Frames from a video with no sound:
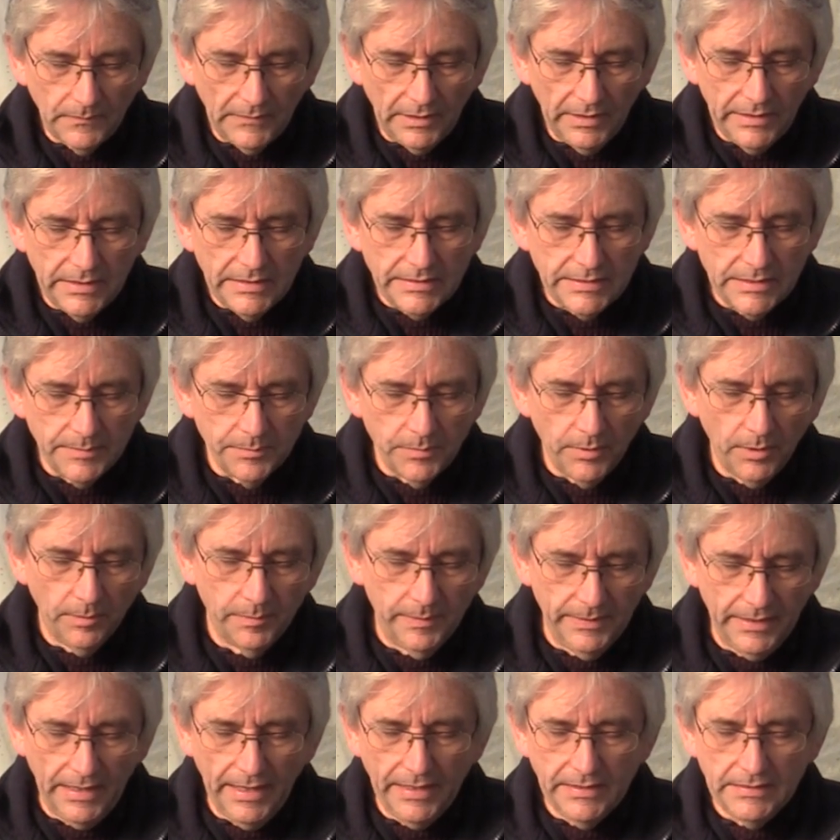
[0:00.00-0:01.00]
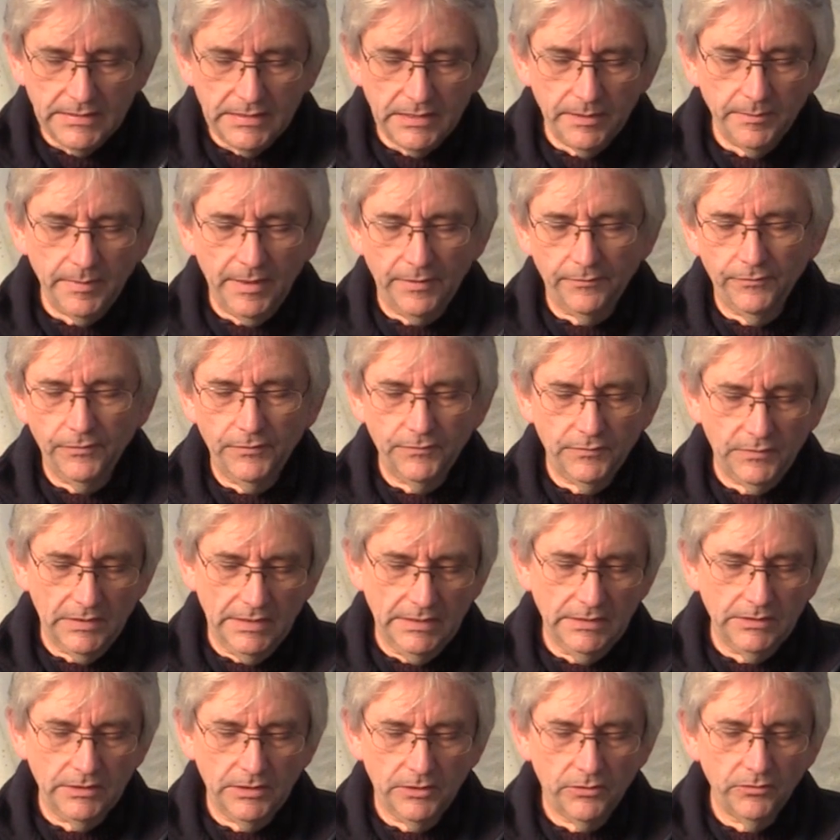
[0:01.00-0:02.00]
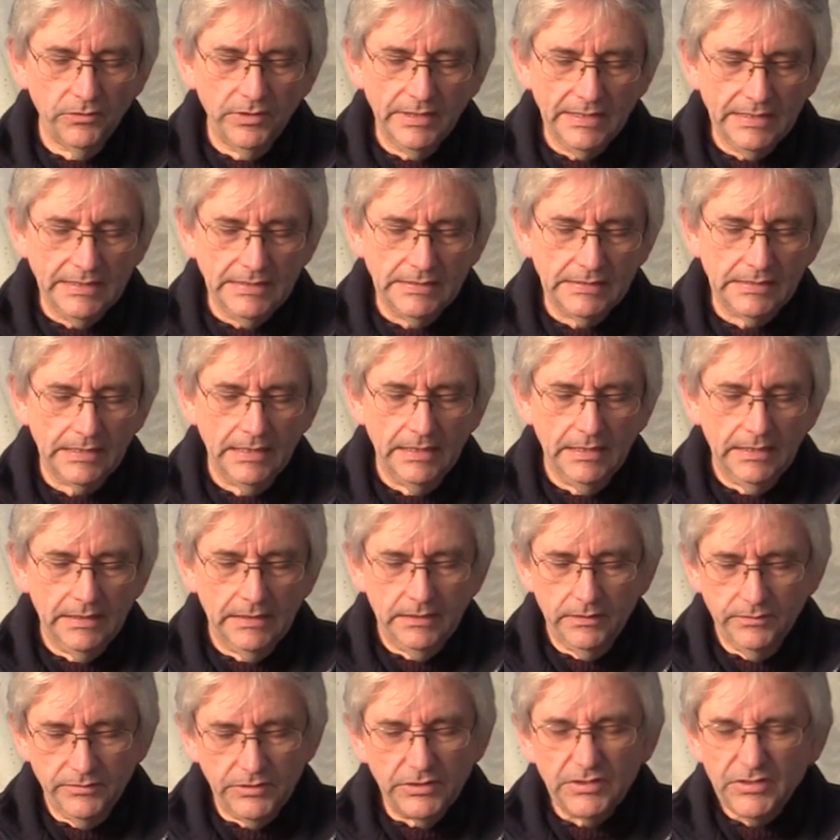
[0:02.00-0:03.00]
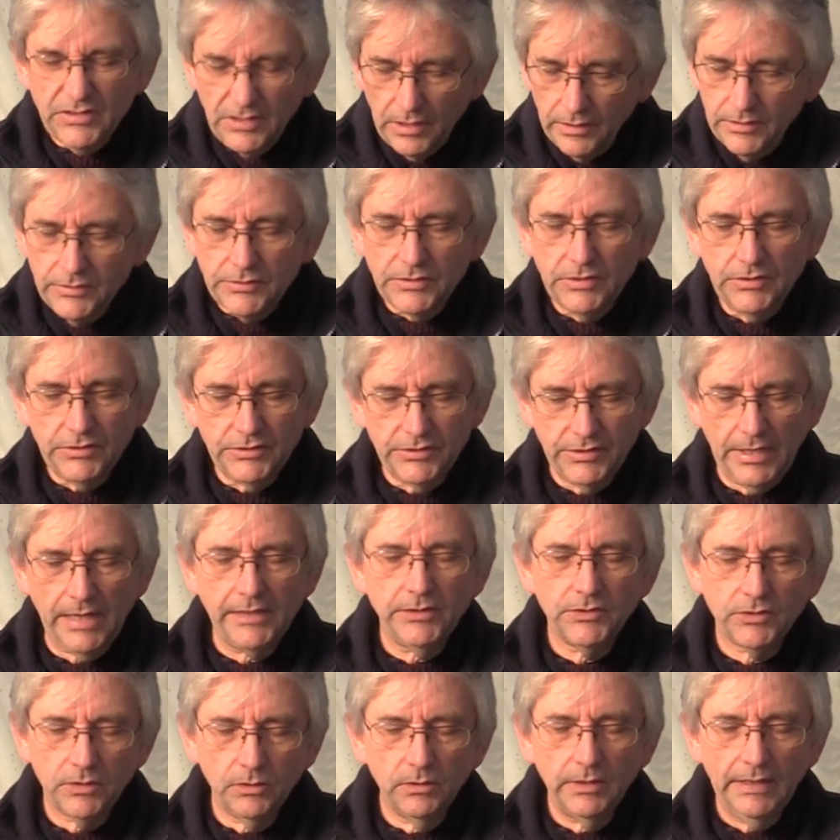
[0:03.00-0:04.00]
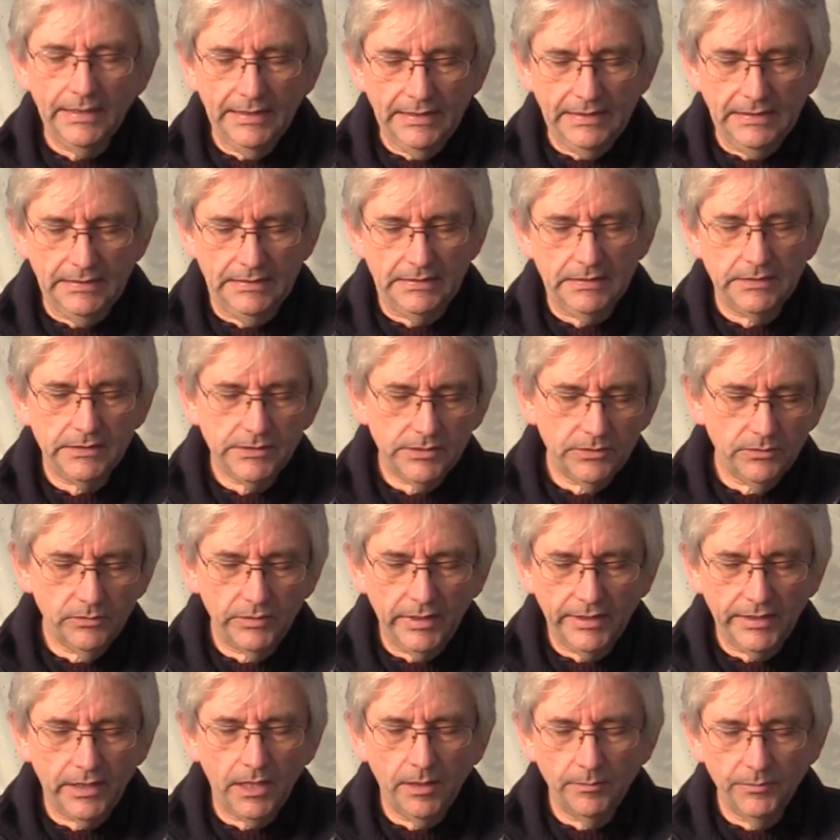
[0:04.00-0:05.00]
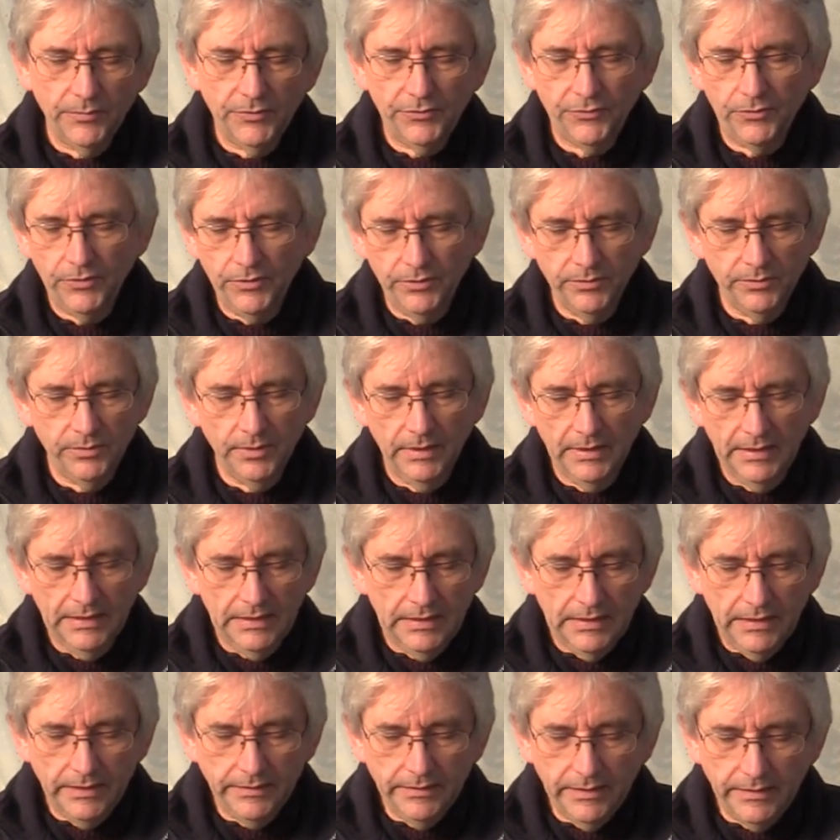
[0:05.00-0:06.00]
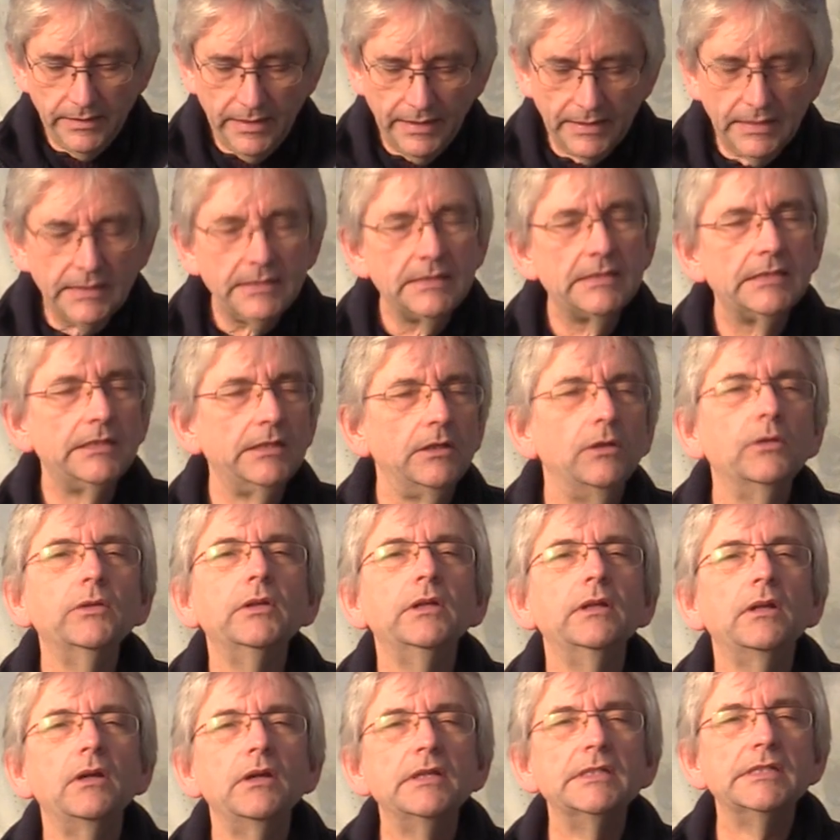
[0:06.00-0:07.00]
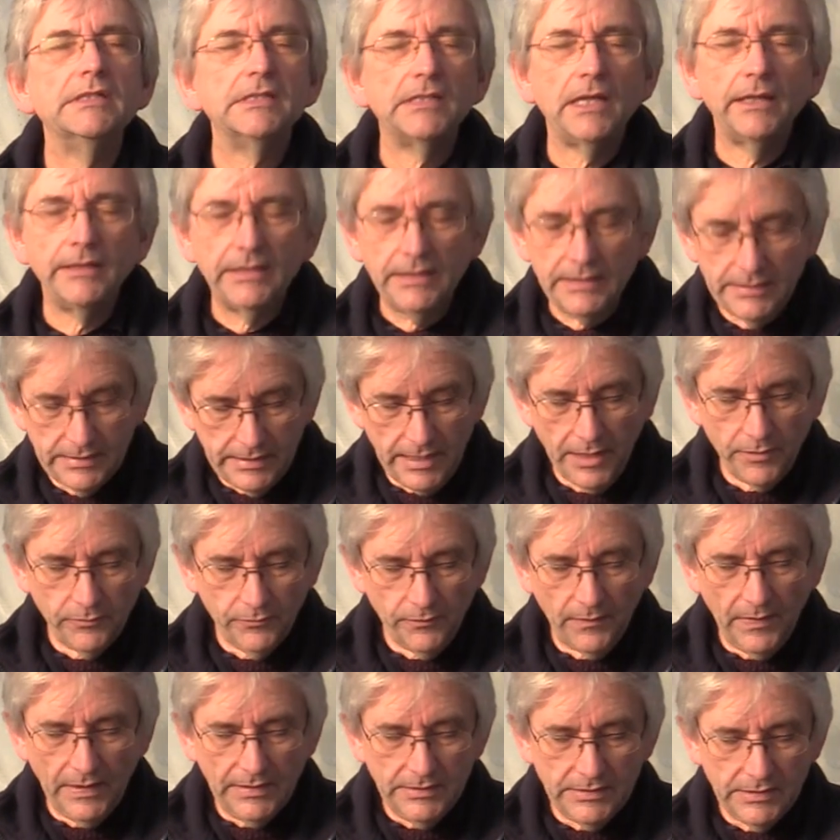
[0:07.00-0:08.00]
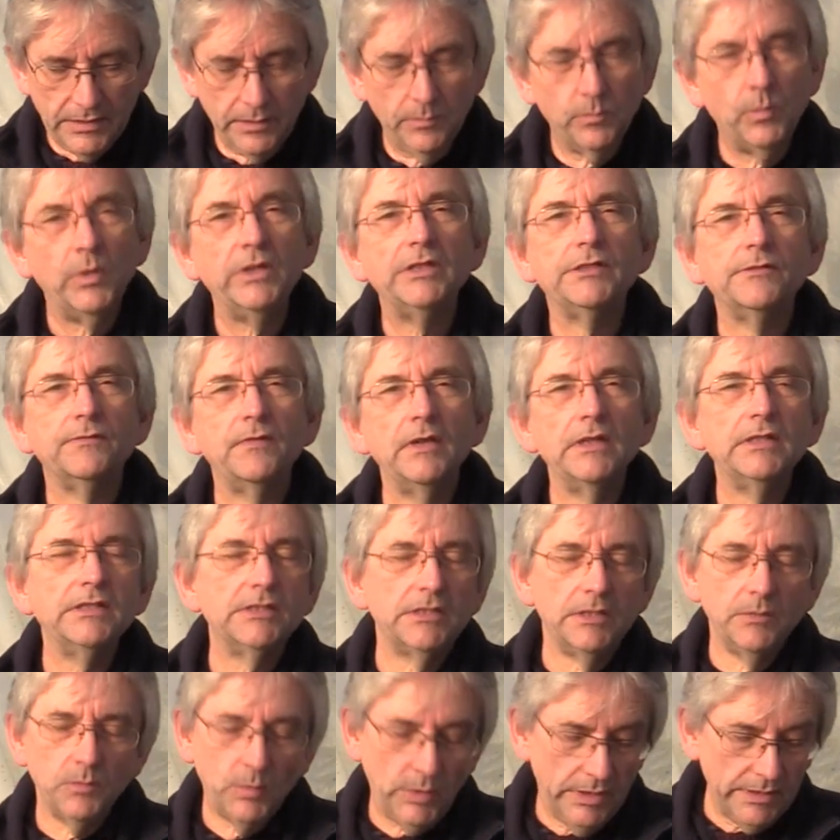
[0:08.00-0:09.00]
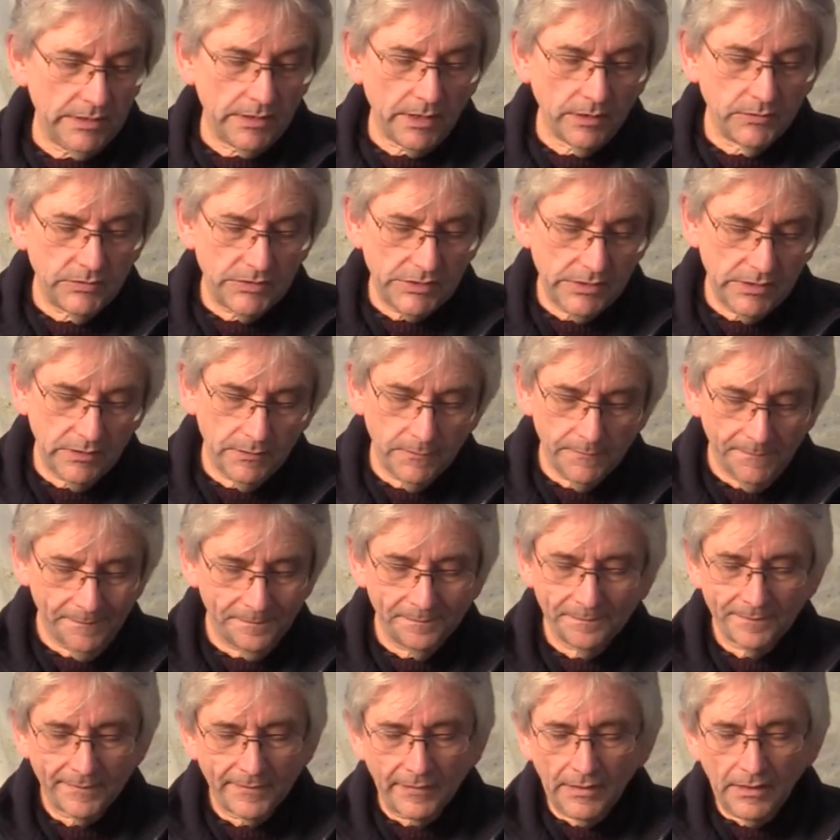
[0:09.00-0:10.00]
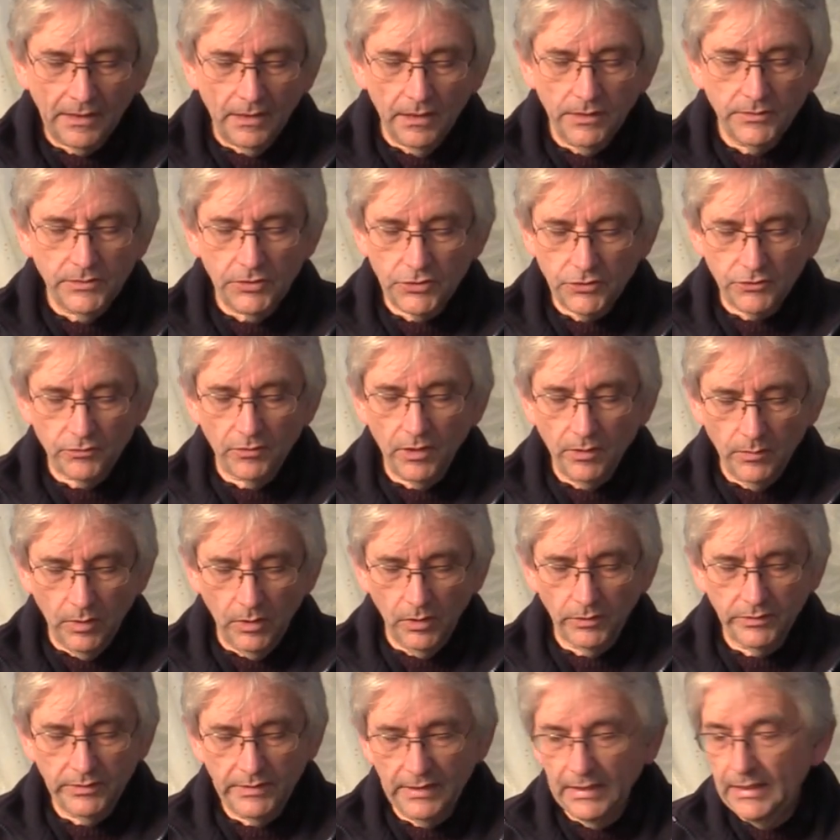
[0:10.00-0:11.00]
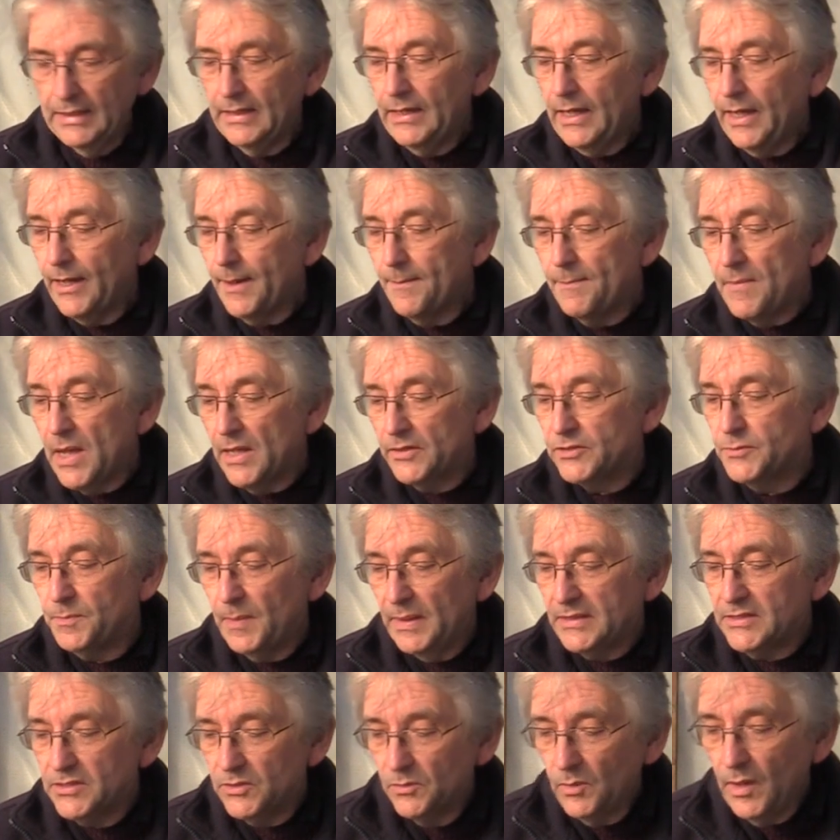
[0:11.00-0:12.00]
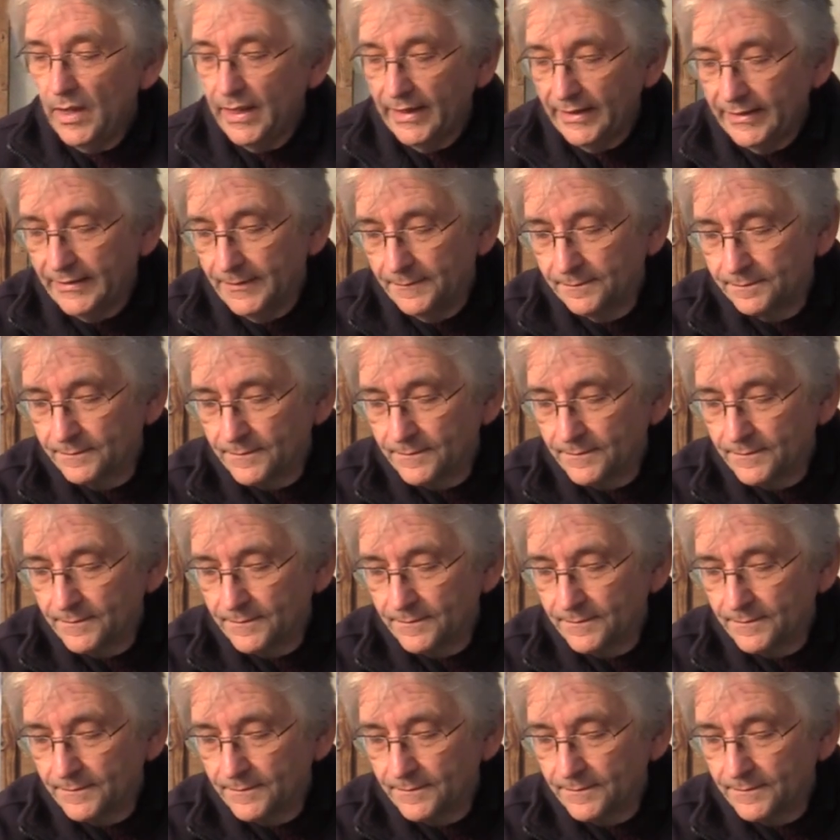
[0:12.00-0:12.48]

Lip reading: heated propagator, about 15 degrees, just so it's just gentle heat until they come through, and then they can sit on a nice sunny south-facing, west-facing windowsill and just grow on. And a much better way